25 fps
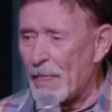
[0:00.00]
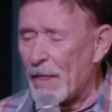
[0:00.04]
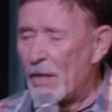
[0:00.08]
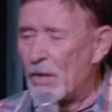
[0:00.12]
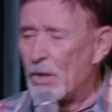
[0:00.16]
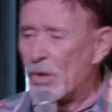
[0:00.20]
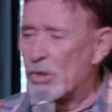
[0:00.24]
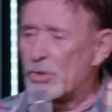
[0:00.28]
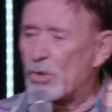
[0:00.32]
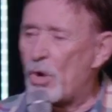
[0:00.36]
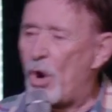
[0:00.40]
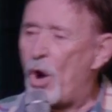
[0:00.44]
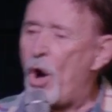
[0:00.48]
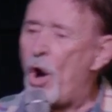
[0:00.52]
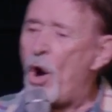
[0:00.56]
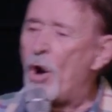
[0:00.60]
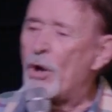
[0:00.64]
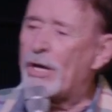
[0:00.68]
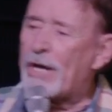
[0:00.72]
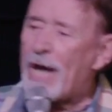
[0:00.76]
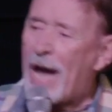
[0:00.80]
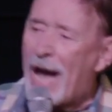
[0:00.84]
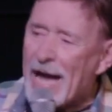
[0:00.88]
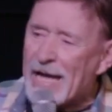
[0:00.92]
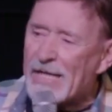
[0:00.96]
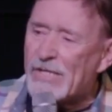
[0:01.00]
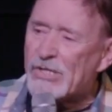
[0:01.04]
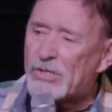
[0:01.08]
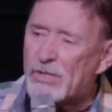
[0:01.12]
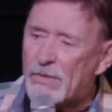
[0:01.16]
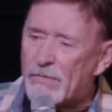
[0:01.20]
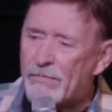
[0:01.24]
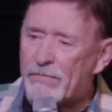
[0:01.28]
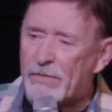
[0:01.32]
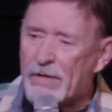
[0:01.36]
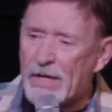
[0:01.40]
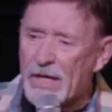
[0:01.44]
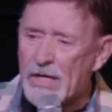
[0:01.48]
There's all kinds of
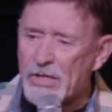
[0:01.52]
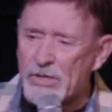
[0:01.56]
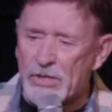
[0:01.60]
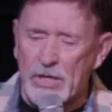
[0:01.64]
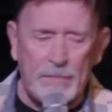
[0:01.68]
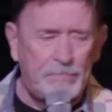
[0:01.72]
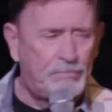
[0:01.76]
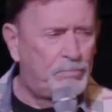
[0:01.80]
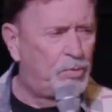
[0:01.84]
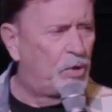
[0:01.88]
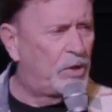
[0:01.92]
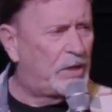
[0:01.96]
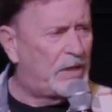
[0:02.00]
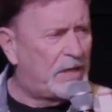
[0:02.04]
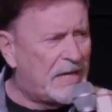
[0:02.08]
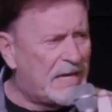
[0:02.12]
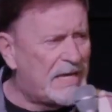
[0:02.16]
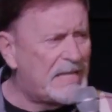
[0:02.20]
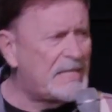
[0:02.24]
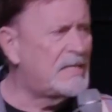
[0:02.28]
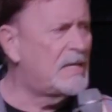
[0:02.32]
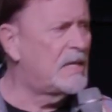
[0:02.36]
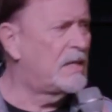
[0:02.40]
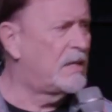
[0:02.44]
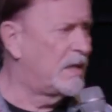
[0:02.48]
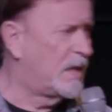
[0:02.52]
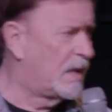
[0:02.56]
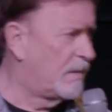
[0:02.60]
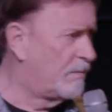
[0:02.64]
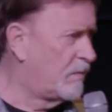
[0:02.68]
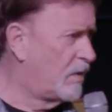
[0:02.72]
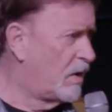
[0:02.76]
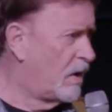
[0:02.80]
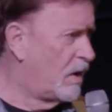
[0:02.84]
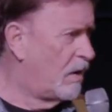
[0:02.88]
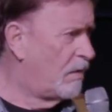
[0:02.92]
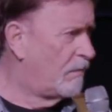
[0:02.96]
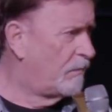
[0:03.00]
things he put into them
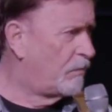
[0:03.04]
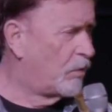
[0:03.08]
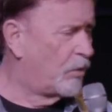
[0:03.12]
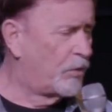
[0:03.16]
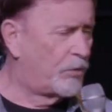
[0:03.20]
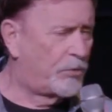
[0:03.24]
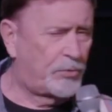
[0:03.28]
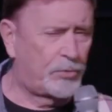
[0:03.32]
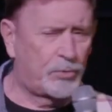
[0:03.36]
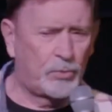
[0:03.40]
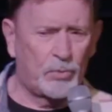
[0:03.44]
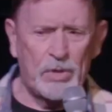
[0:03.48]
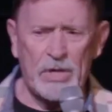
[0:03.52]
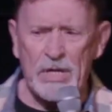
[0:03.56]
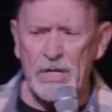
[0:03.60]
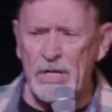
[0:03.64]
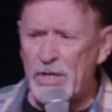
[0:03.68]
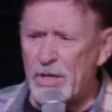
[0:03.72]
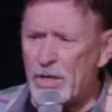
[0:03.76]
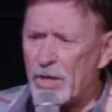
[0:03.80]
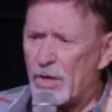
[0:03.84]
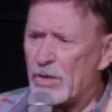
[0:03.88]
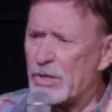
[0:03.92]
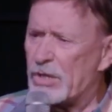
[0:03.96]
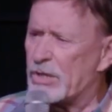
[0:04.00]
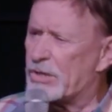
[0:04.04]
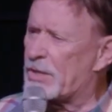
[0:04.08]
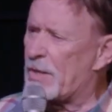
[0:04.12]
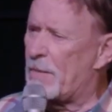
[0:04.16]
for 3 years. It's